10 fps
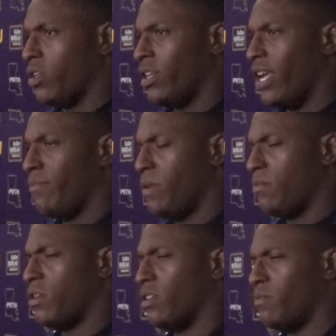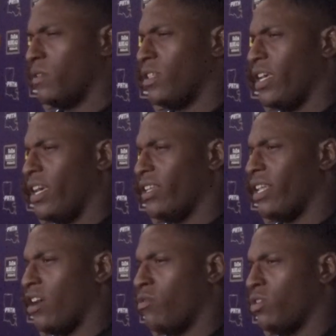when a lot of people could have put their head
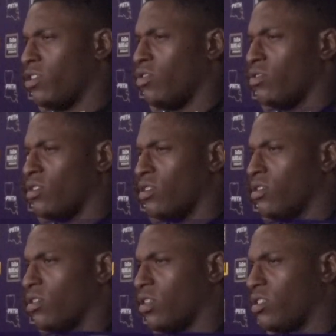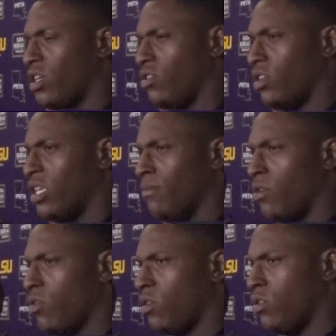down, we chose to continue to keep
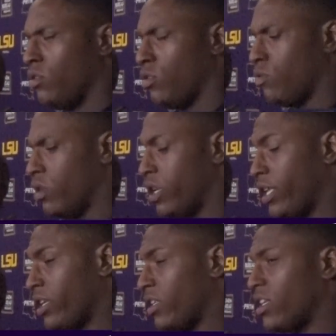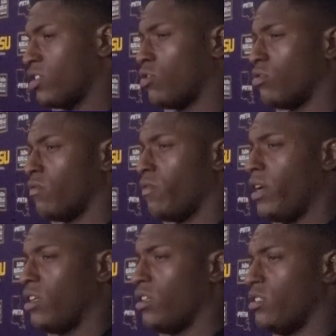going, you know, and I think that shows the
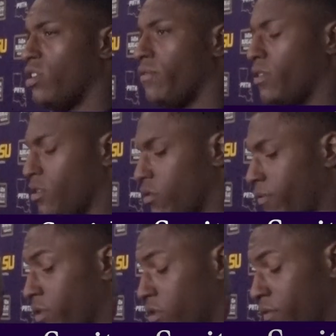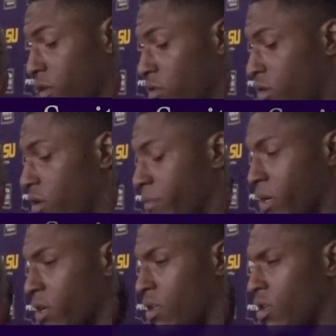fight of the defense, first of all.
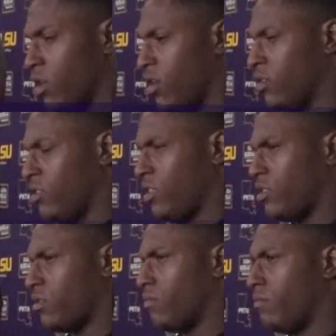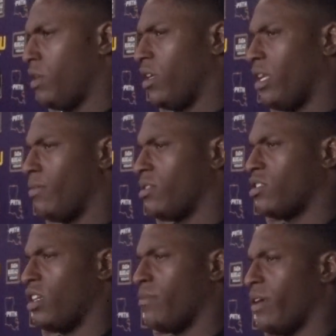But just being able to
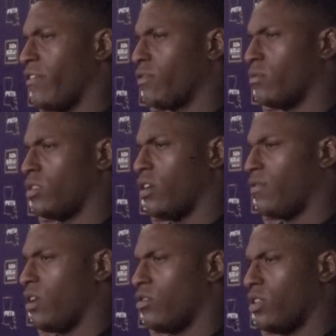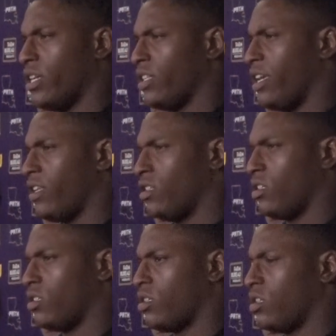shake back from a tough loss like that and
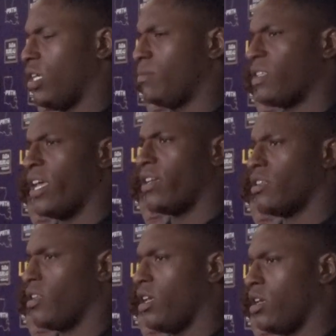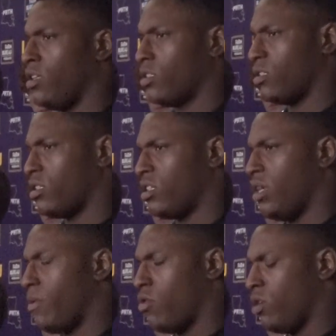just keep stacking the days and just
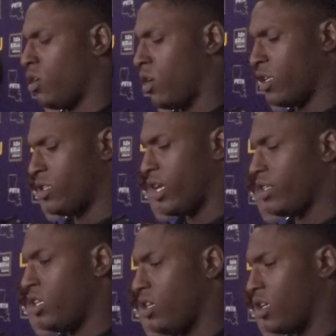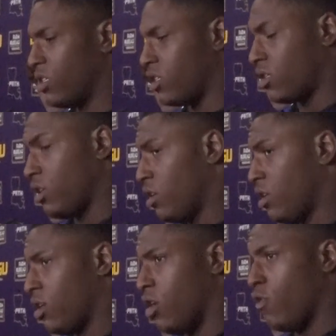keep honing our technique and just
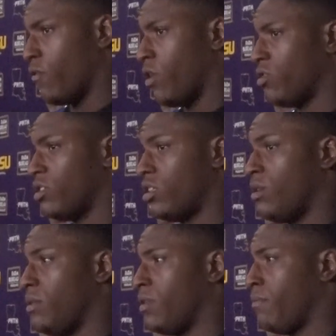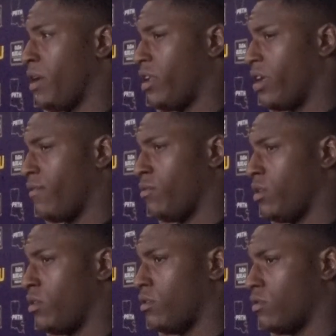overall just keep getting better every
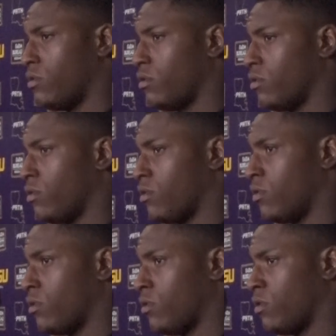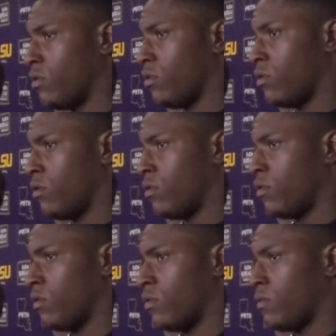week. How much of the little things kind um, of been
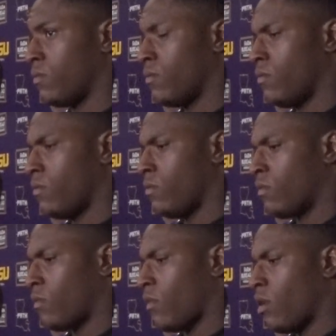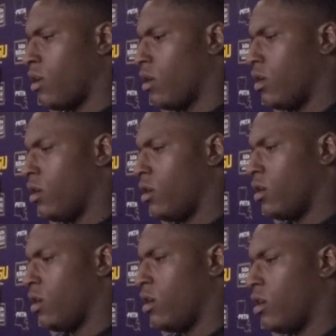difference maker along the
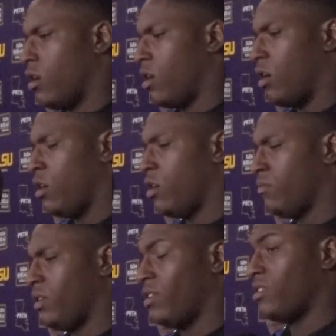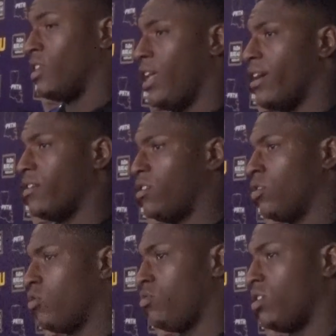defensive front? Um, it's a lot, you
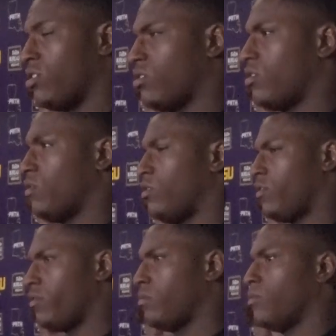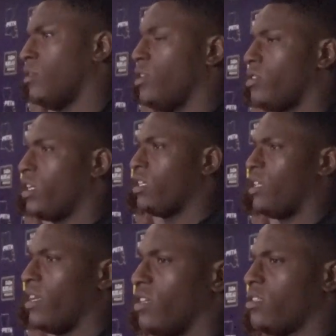know, just just from little things
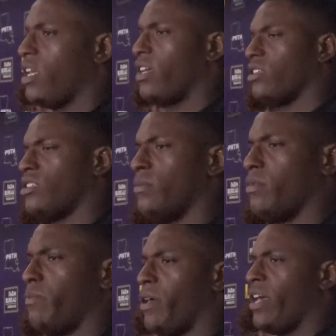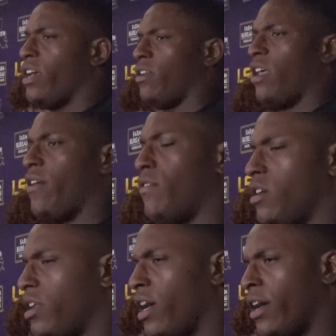like attacking the tip of the pad, having
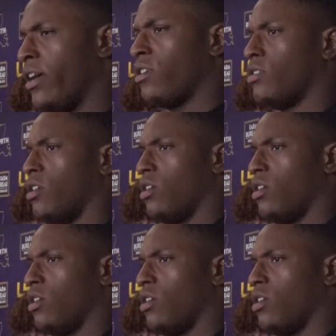good eyes,